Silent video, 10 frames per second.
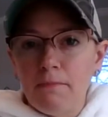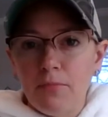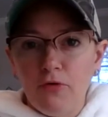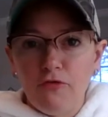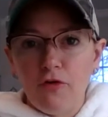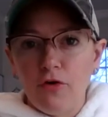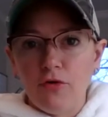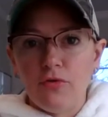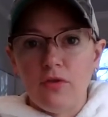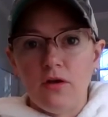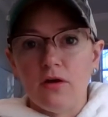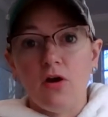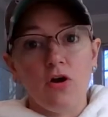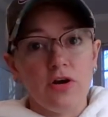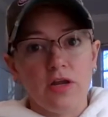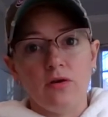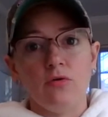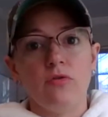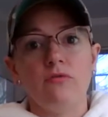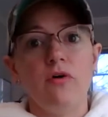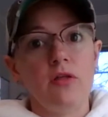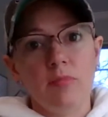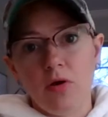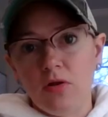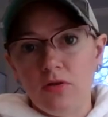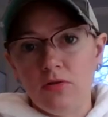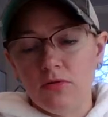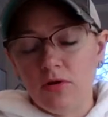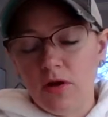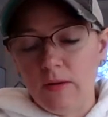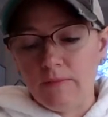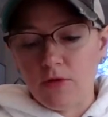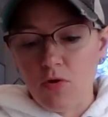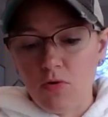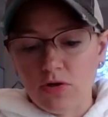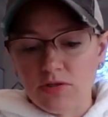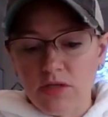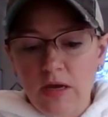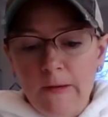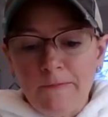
prefer the garden or the volleyball um, courts.